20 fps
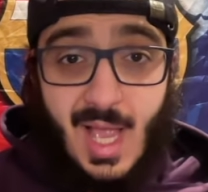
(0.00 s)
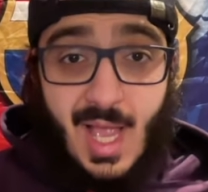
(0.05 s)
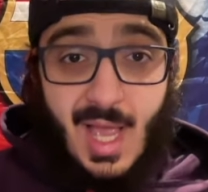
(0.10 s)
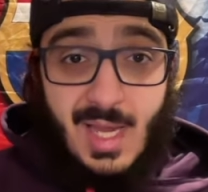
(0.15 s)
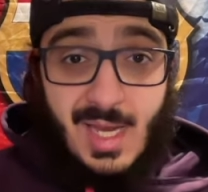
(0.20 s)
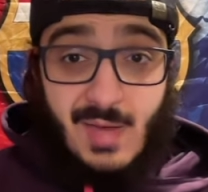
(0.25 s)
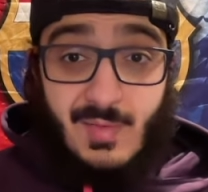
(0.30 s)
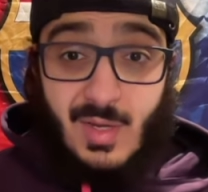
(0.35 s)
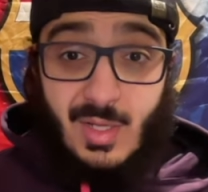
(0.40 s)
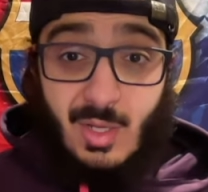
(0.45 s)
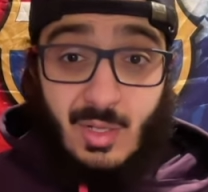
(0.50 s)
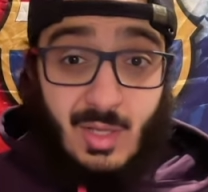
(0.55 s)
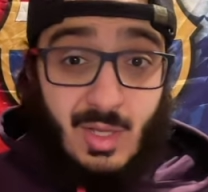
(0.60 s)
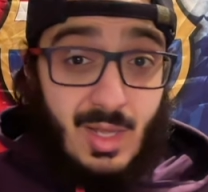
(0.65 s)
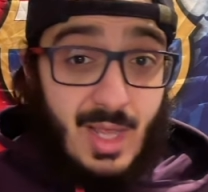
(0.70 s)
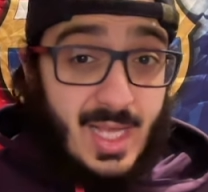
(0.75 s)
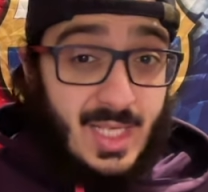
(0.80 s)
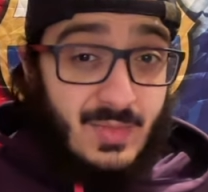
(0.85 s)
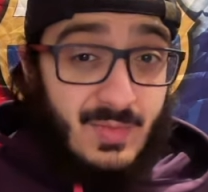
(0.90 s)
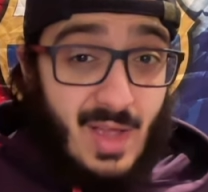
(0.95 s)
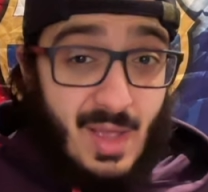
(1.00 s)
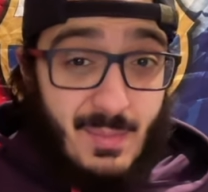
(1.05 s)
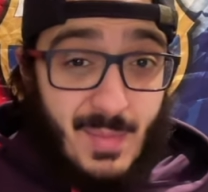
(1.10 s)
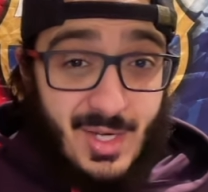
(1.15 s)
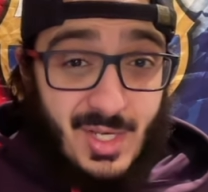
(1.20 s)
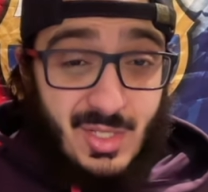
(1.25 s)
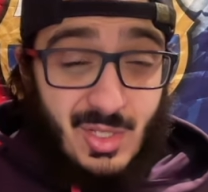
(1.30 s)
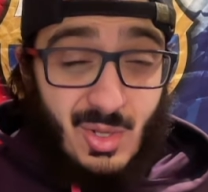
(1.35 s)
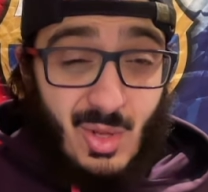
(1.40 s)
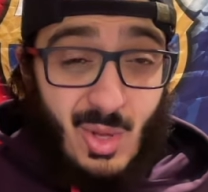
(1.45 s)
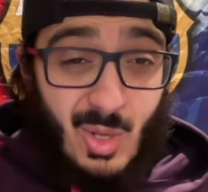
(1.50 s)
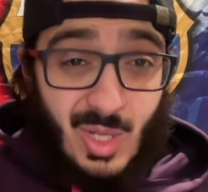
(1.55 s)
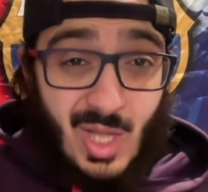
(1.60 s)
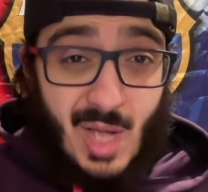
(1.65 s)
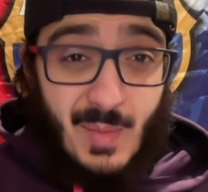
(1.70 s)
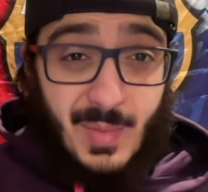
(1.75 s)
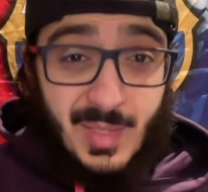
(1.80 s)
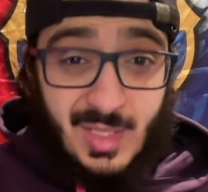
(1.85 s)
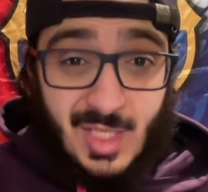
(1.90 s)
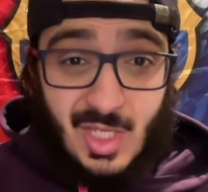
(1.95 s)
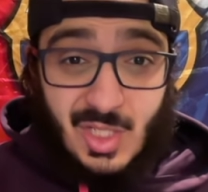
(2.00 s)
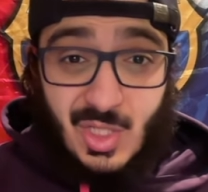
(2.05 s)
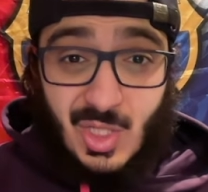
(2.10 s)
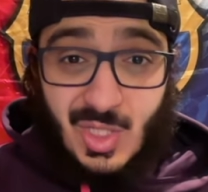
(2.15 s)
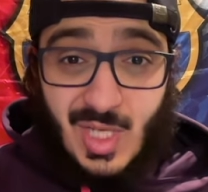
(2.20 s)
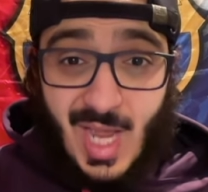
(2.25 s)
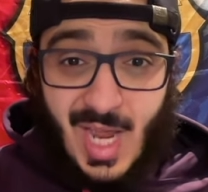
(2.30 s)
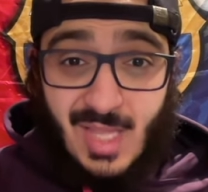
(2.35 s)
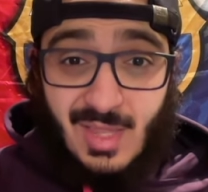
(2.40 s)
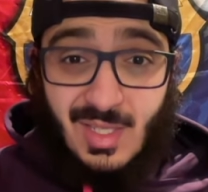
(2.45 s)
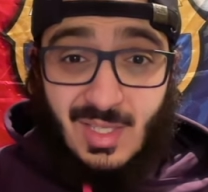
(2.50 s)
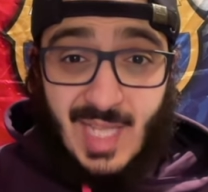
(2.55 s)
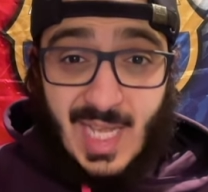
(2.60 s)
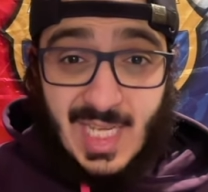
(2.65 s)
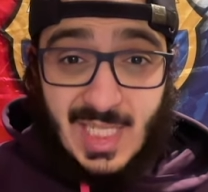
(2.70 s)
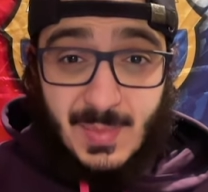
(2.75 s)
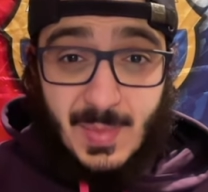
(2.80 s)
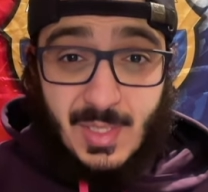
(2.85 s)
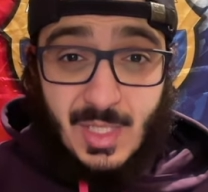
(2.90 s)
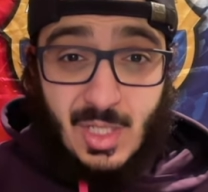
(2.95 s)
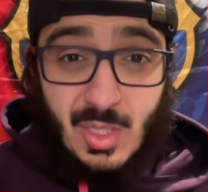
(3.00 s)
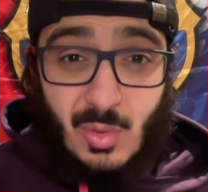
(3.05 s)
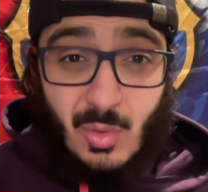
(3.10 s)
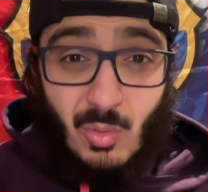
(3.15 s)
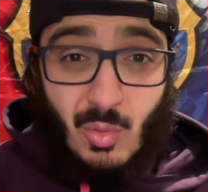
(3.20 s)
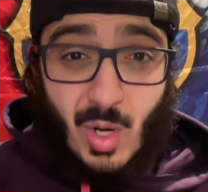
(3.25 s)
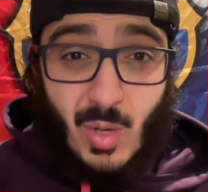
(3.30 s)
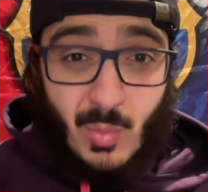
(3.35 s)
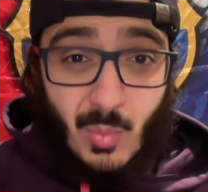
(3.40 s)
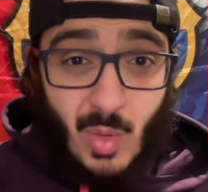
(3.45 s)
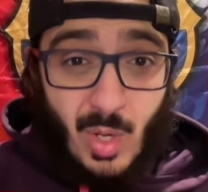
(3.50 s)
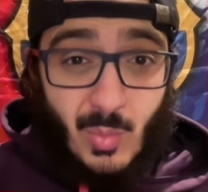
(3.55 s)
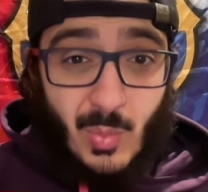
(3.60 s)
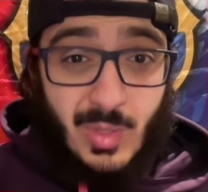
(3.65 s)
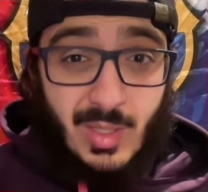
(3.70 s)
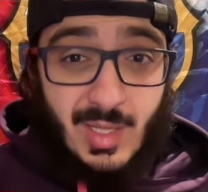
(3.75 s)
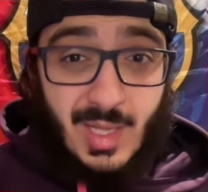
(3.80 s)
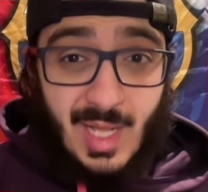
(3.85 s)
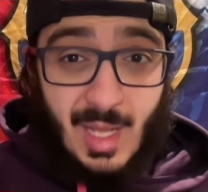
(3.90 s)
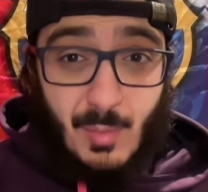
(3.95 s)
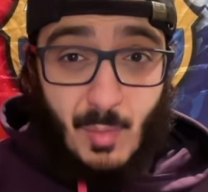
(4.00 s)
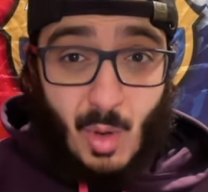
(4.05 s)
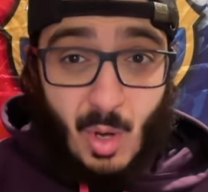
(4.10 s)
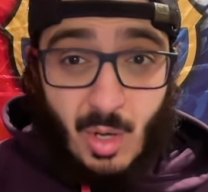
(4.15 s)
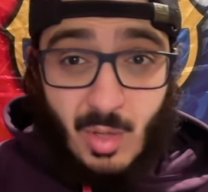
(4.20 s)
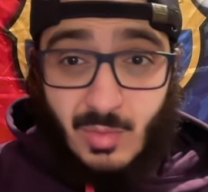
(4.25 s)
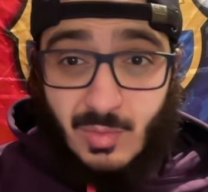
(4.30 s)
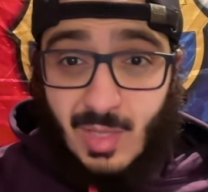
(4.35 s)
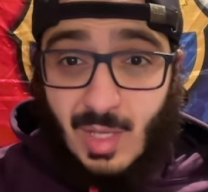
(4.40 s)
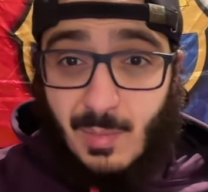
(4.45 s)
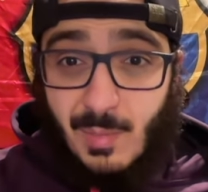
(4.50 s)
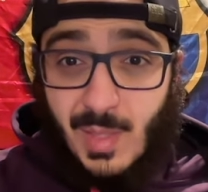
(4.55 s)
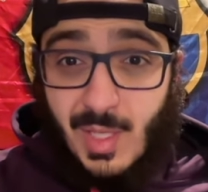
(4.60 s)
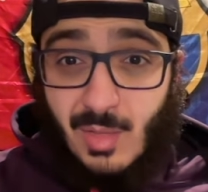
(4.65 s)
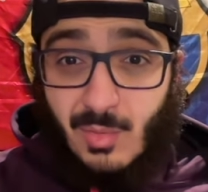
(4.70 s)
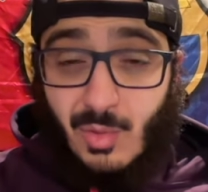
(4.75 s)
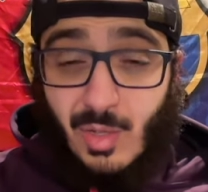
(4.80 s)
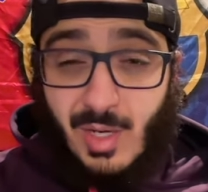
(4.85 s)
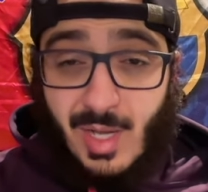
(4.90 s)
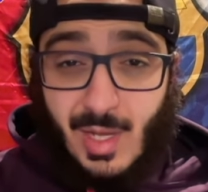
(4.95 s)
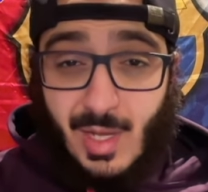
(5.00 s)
Now, take a look at the last five matches in all competition. In the last match, they do run one with Clermont. They beat Rennes